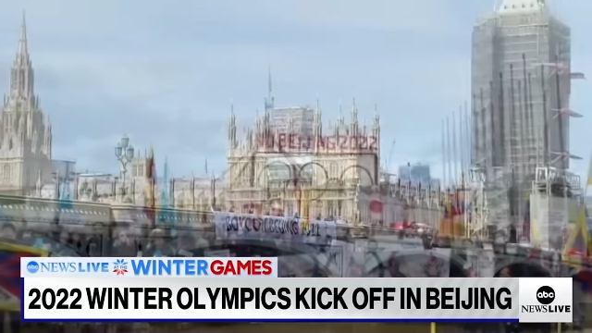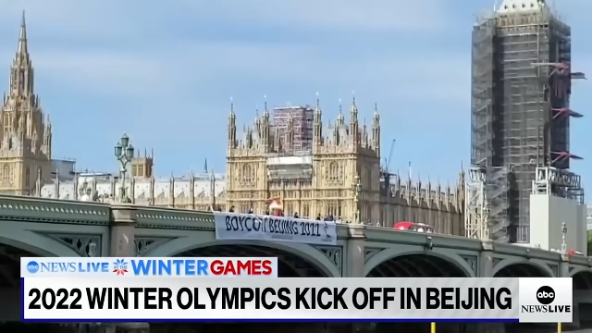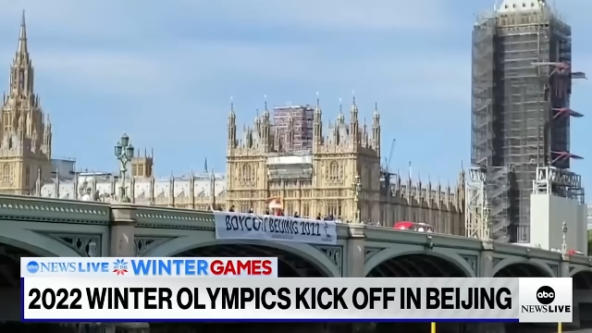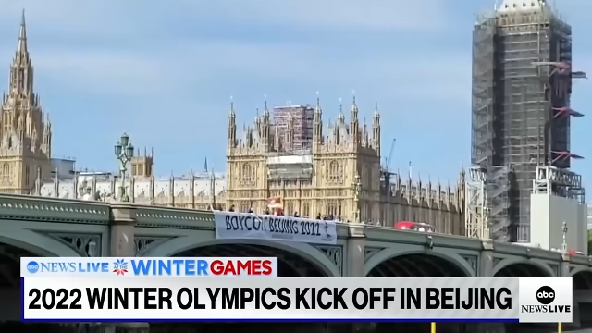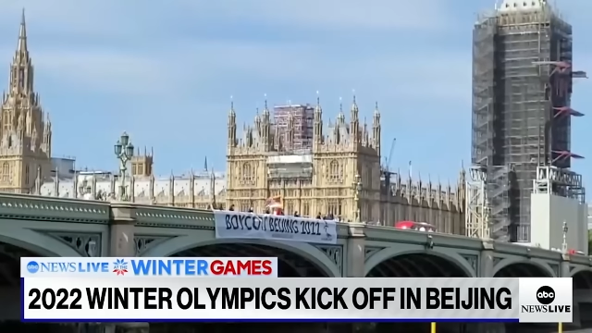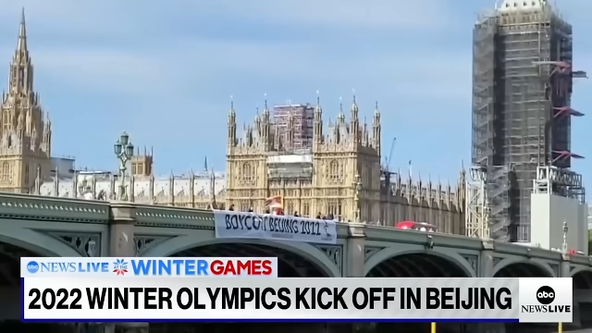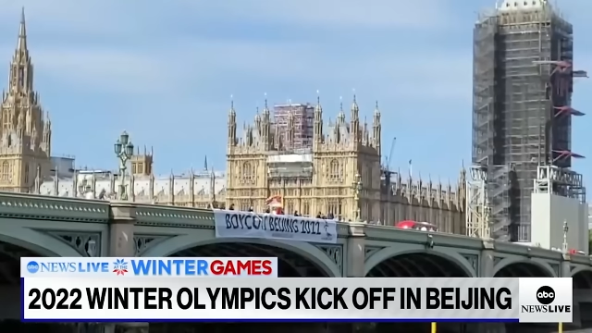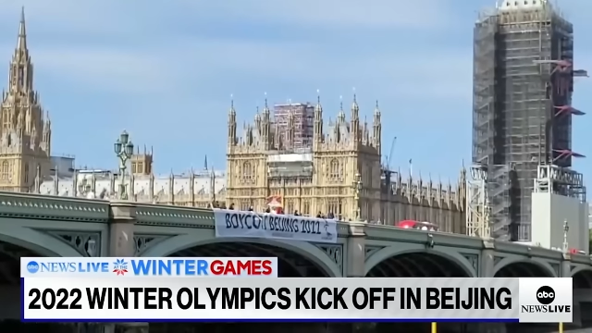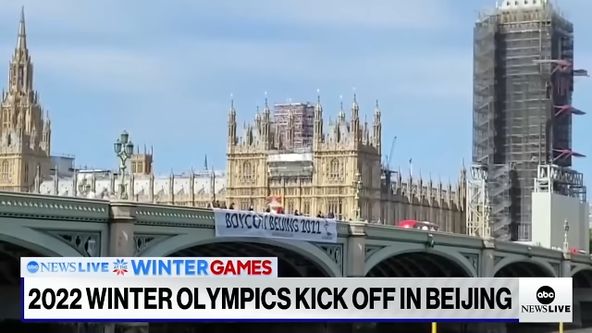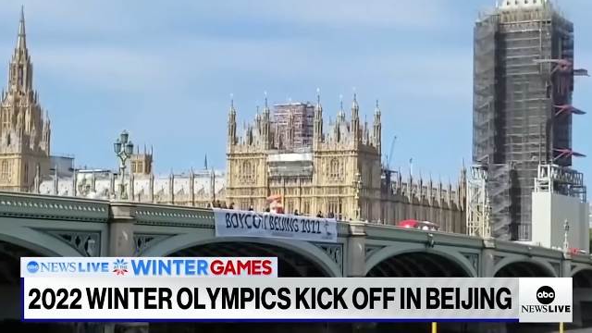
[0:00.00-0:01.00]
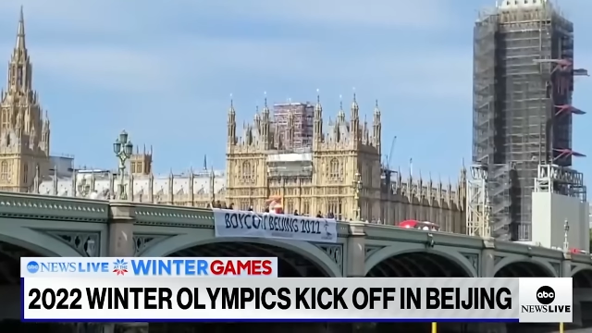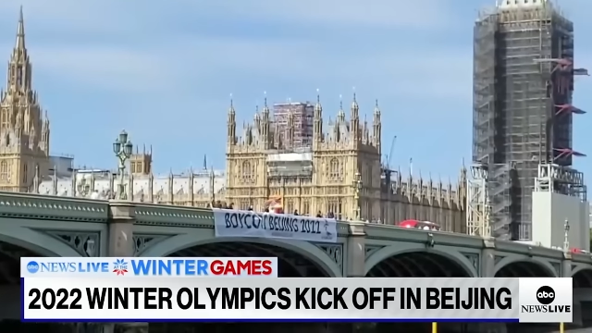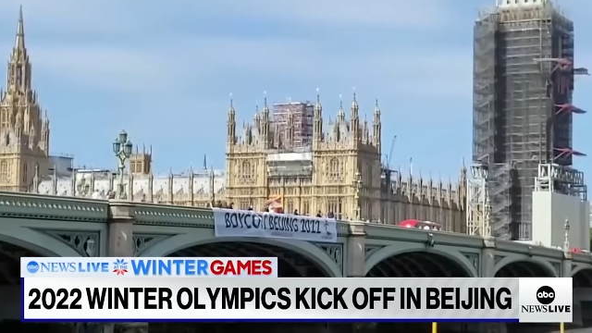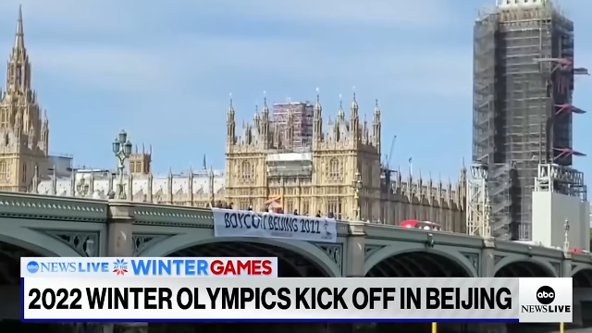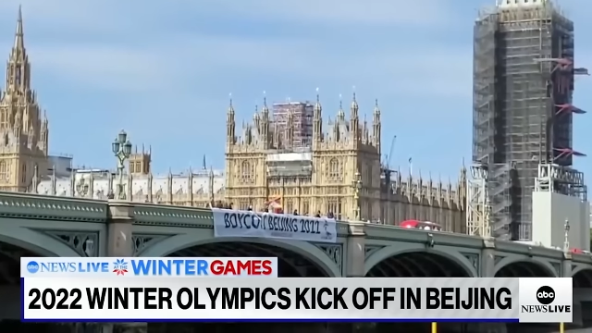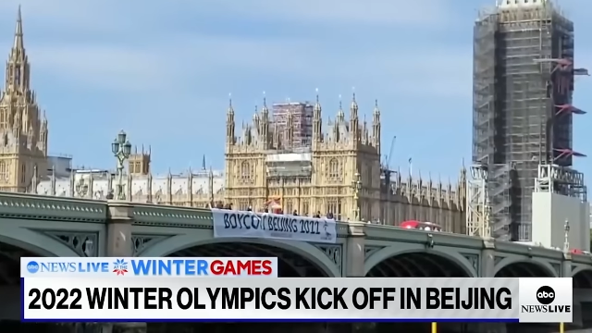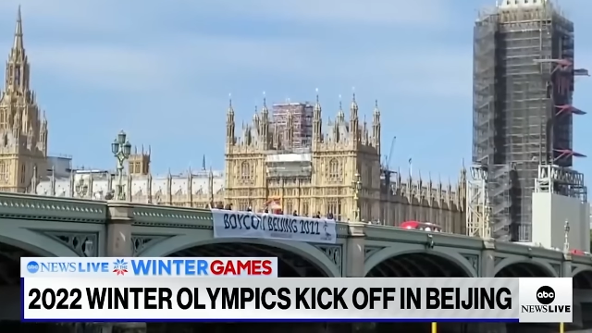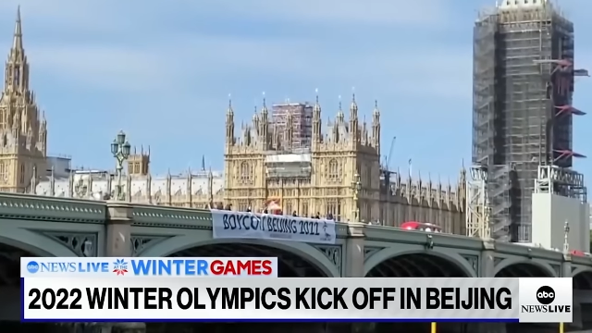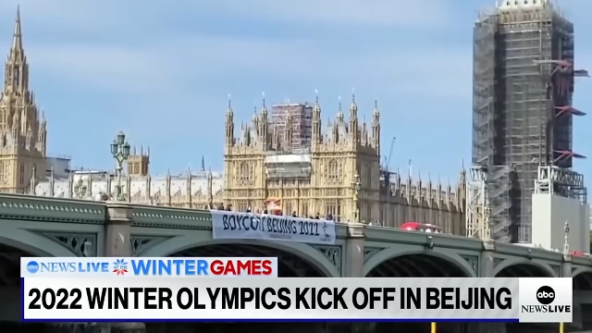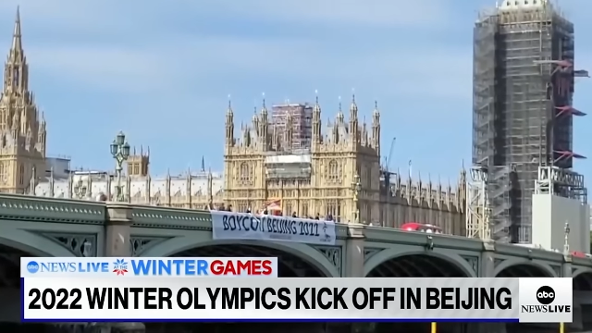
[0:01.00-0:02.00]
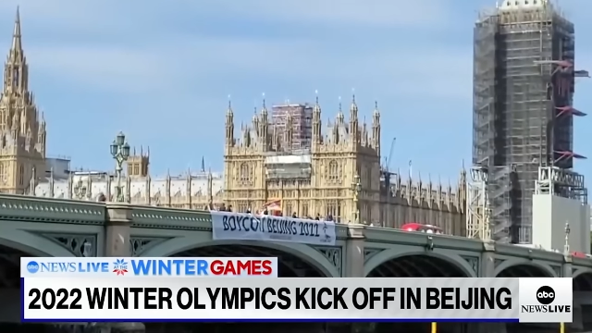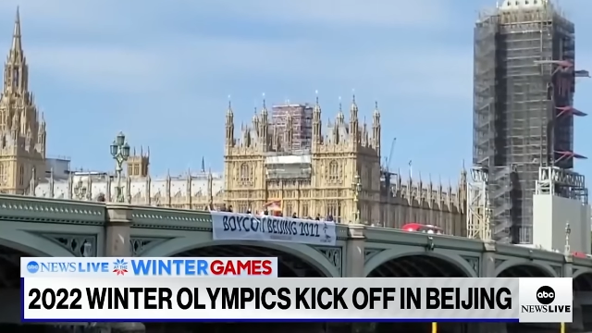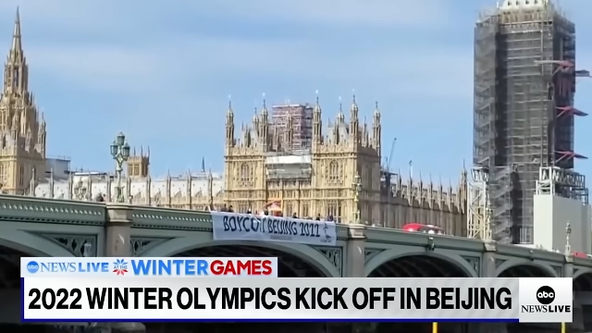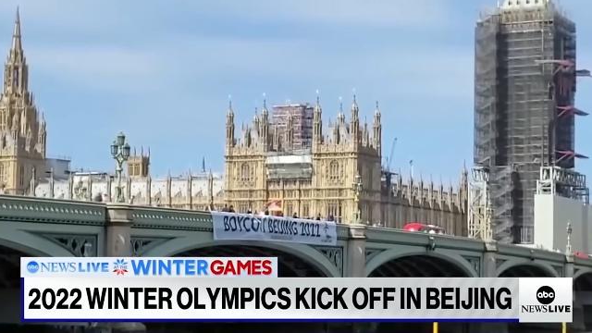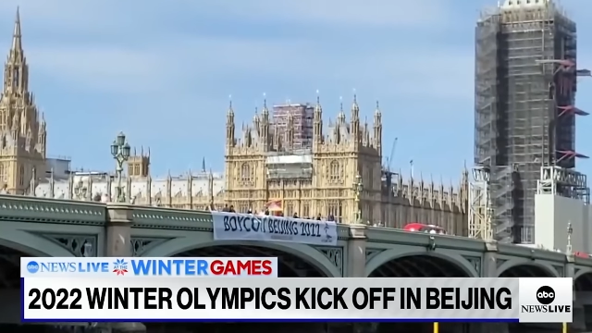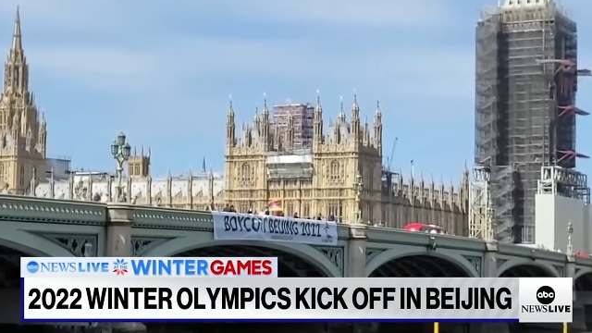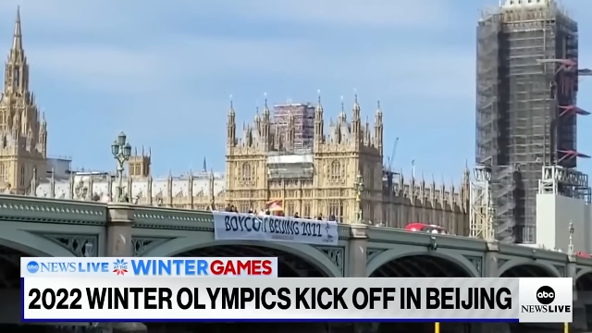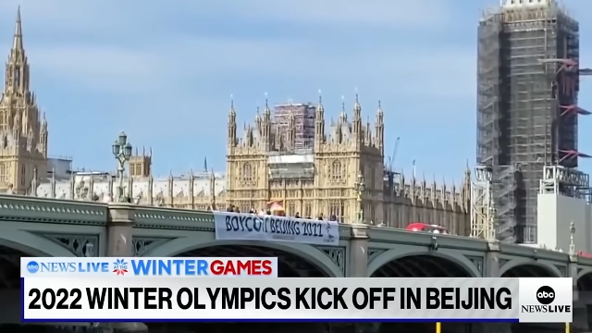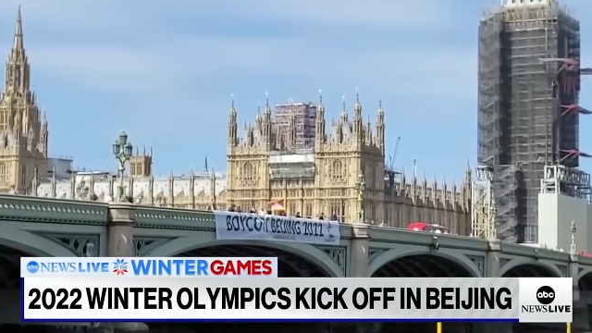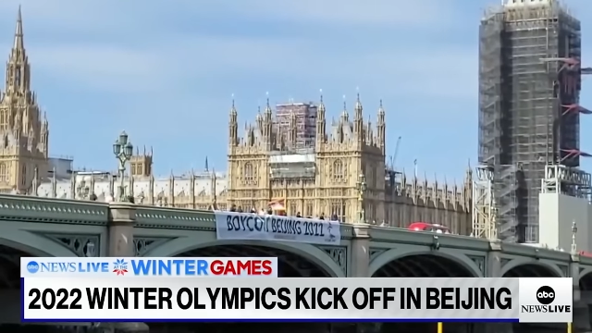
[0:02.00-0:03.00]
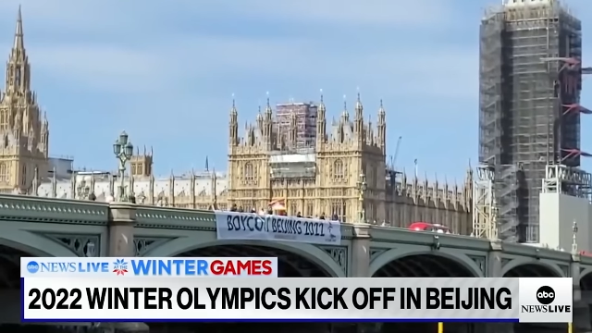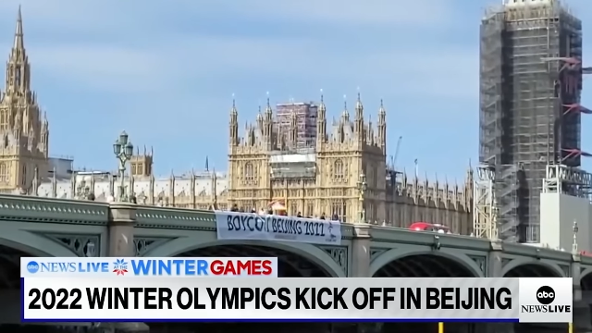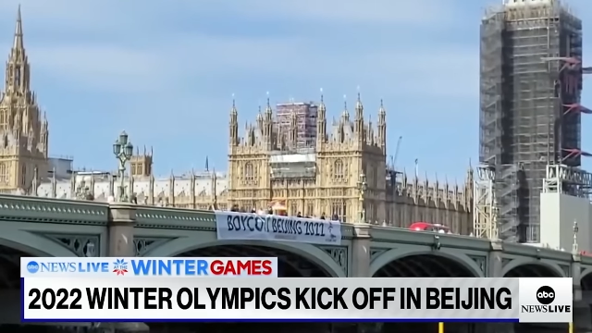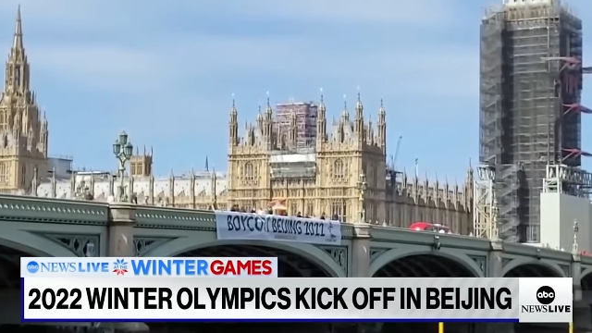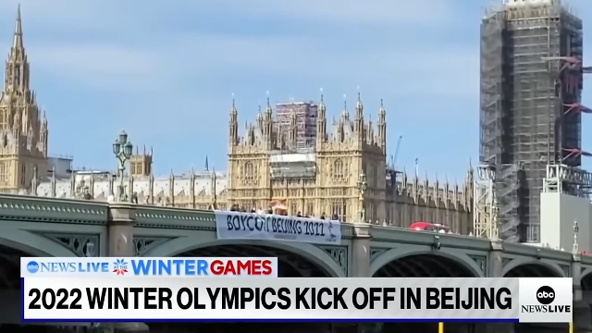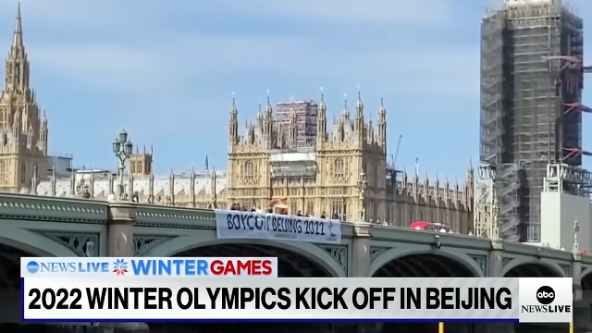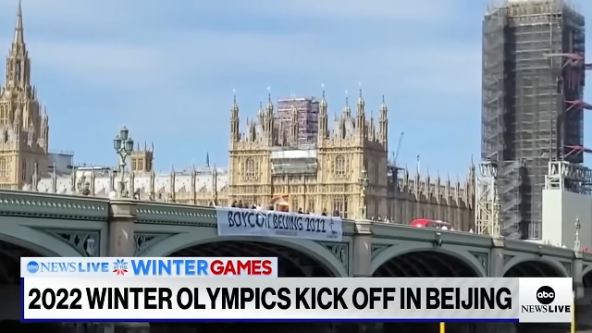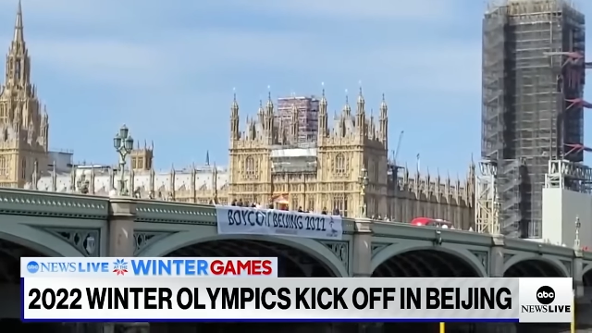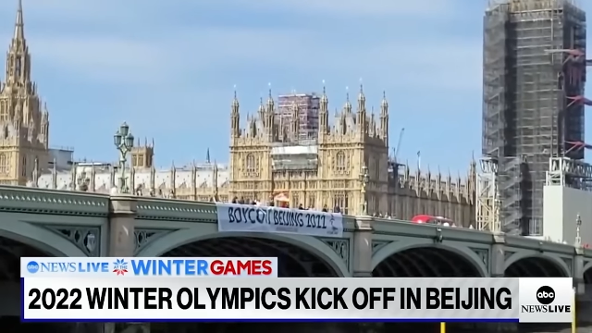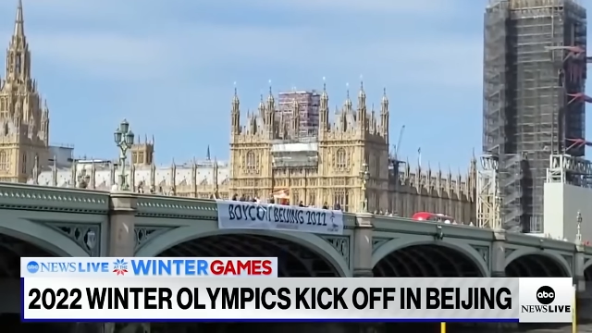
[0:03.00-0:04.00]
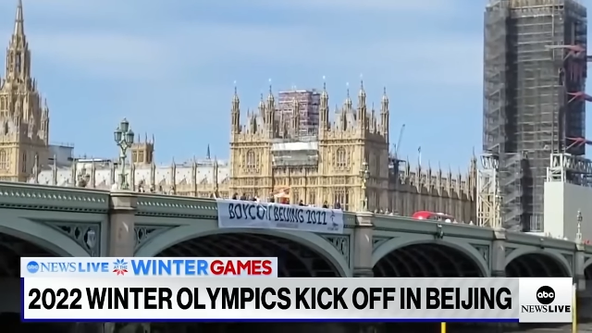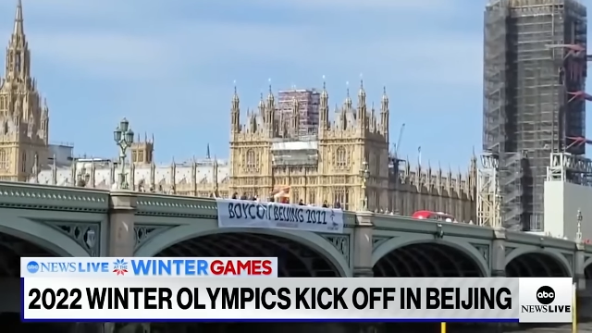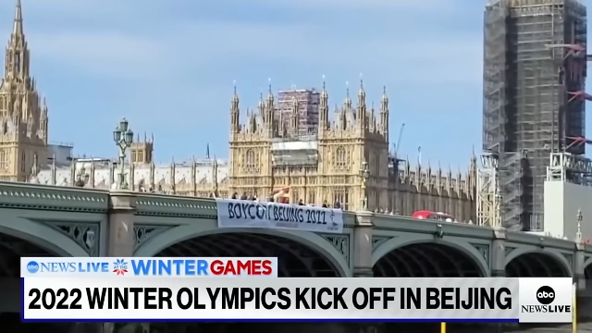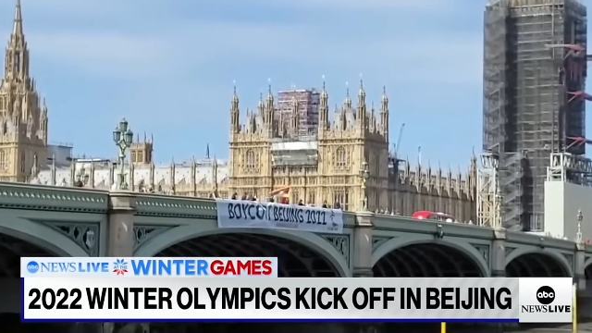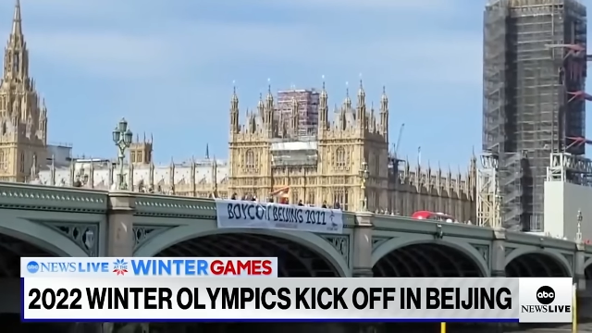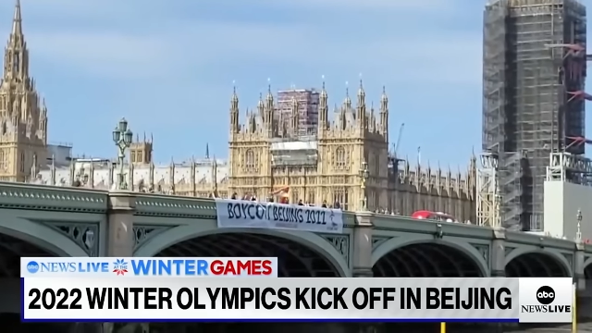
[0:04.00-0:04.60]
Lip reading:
(no speaker visible)